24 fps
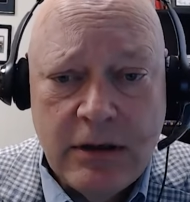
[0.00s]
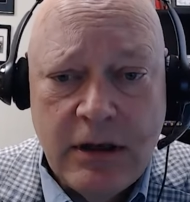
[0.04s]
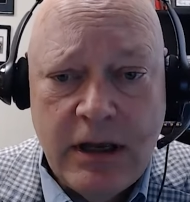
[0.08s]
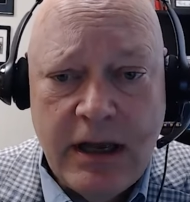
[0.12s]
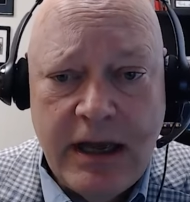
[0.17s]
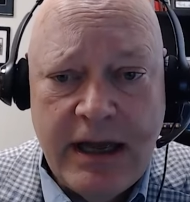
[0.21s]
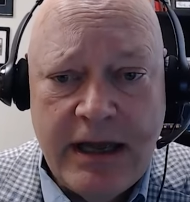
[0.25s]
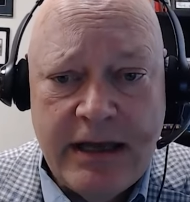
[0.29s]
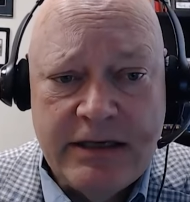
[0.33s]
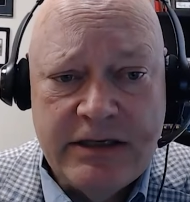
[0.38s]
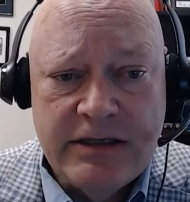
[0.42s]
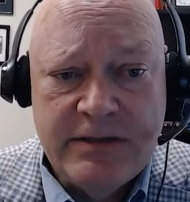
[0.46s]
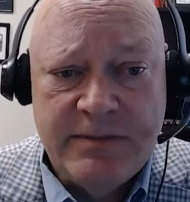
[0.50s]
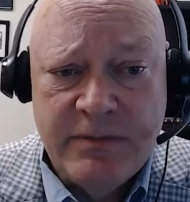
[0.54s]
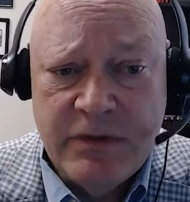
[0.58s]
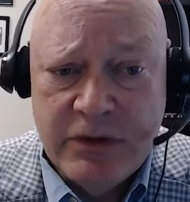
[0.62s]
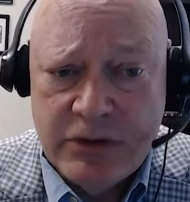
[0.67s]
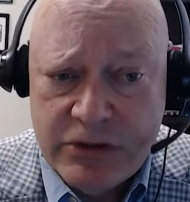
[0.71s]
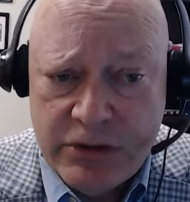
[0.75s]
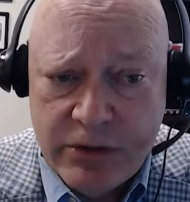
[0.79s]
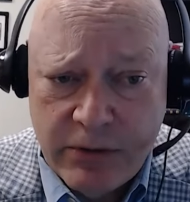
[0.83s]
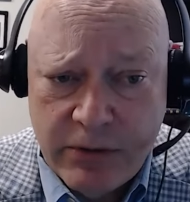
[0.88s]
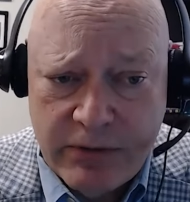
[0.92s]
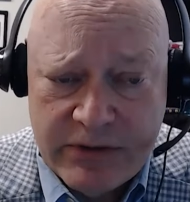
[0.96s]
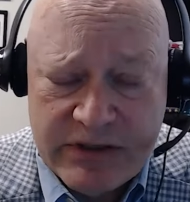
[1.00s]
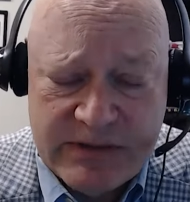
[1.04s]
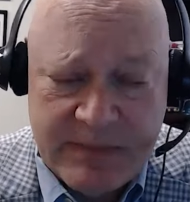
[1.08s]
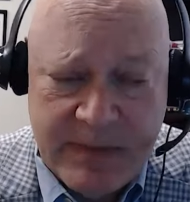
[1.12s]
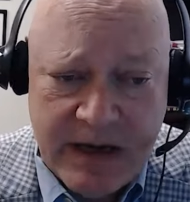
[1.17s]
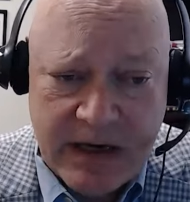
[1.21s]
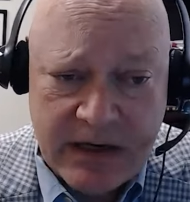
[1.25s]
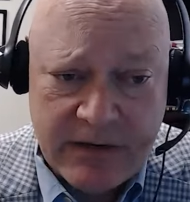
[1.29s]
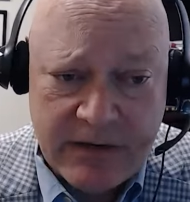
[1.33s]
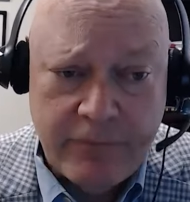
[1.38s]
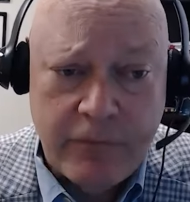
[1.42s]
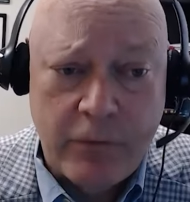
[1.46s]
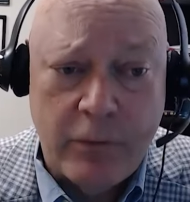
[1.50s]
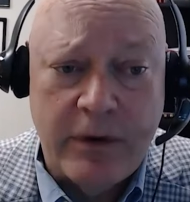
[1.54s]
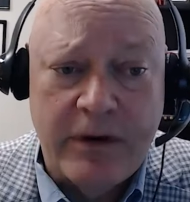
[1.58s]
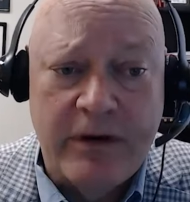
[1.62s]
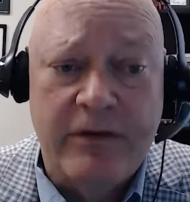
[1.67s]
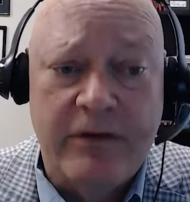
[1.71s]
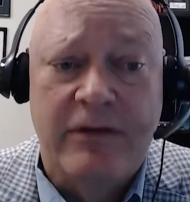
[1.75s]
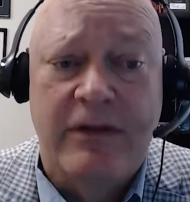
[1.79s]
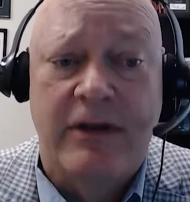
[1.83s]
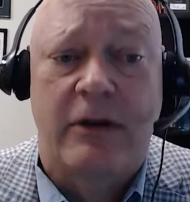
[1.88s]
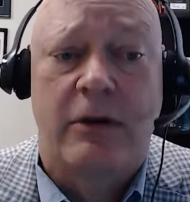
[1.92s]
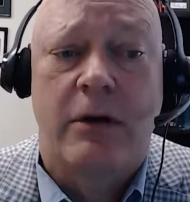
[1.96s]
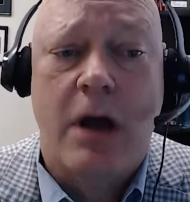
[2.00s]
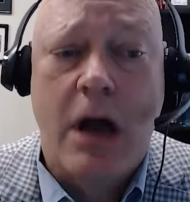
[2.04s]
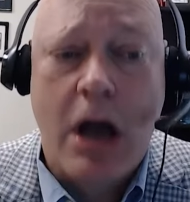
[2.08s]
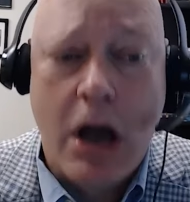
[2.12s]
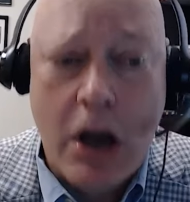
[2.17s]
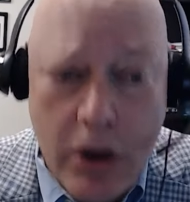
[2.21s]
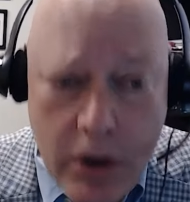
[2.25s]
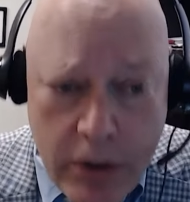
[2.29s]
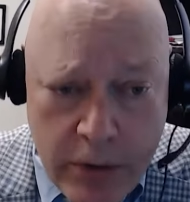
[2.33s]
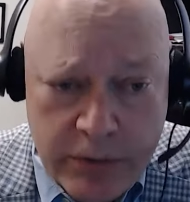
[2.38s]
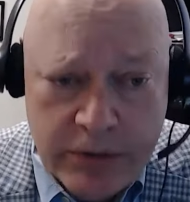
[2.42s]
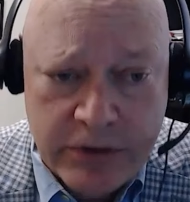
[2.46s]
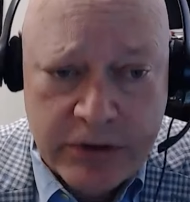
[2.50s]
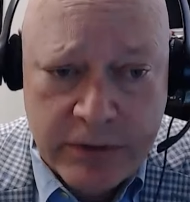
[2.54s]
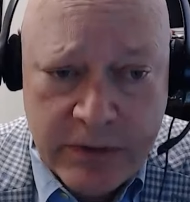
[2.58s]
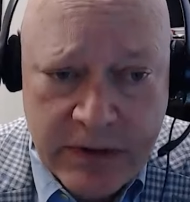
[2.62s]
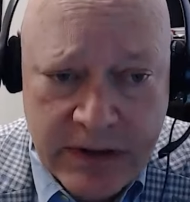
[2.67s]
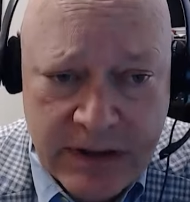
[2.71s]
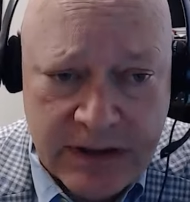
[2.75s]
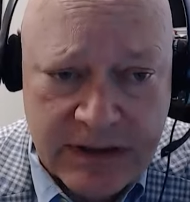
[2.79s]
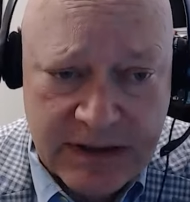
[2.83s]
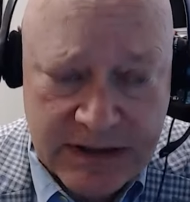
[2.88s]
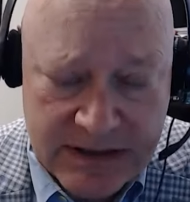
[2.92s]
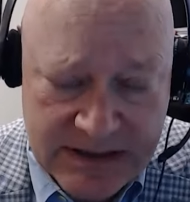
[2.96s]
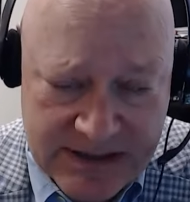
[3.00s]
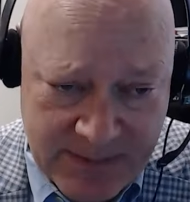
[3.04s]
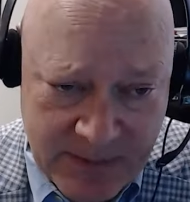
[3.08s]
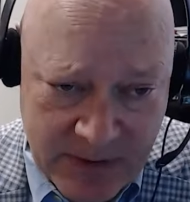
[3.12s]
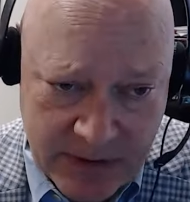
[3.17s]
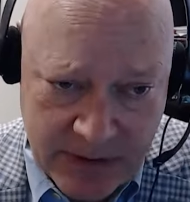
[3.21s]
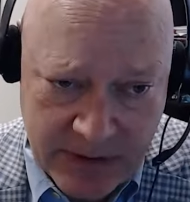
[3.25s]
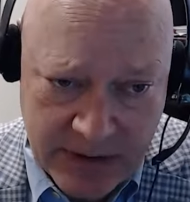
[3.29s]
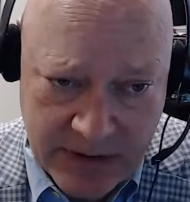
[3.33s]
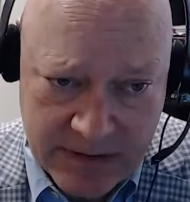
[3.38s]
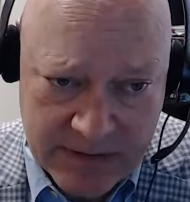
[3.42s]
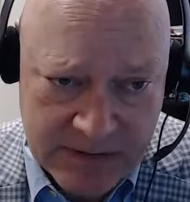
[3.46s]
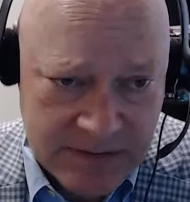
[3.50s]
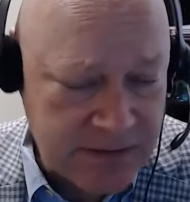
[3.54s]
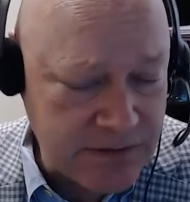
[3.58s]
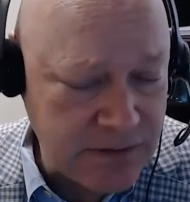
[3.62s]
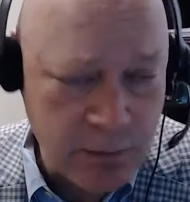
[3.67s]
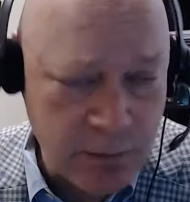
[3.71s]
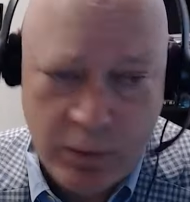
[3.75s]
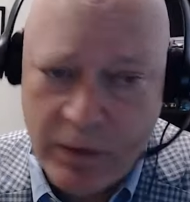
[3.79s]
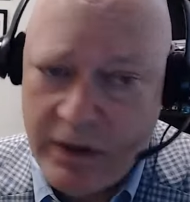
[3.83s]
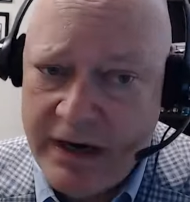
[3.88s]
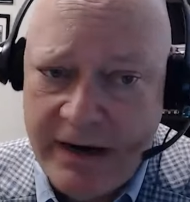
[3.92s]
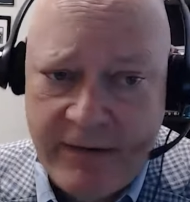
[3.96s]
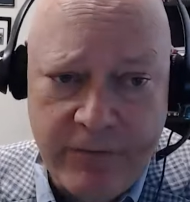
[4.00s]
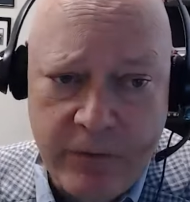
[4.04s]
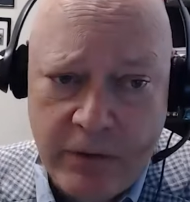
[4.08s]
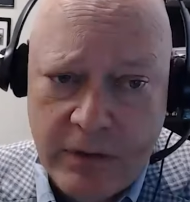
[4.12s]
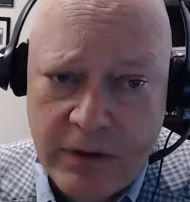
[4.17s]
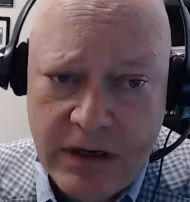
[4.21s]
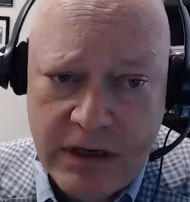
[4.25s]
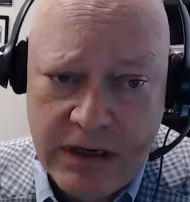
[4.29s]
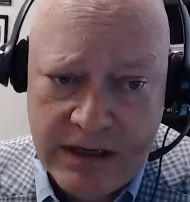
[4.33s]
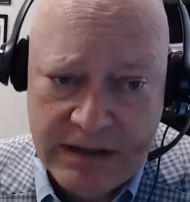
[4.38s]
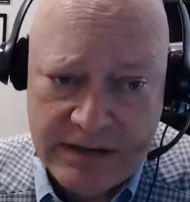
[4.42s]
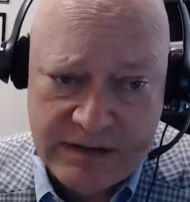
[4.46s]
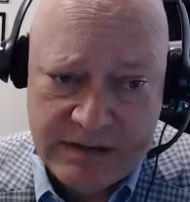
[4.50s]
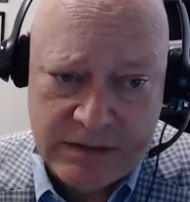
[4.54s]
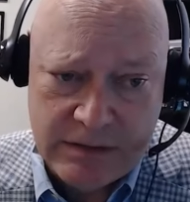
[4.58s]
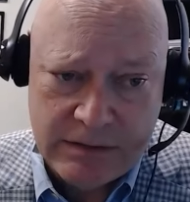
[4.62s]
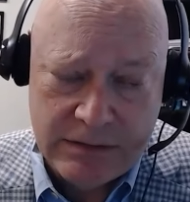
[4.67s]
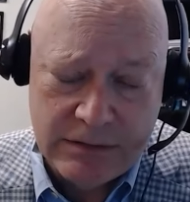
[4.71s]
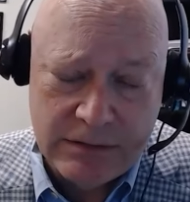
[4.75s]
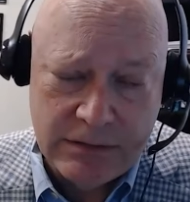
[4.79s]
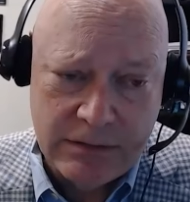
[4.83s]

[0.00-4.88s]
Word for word: and mutual respect for their own unique experience, whatever it is.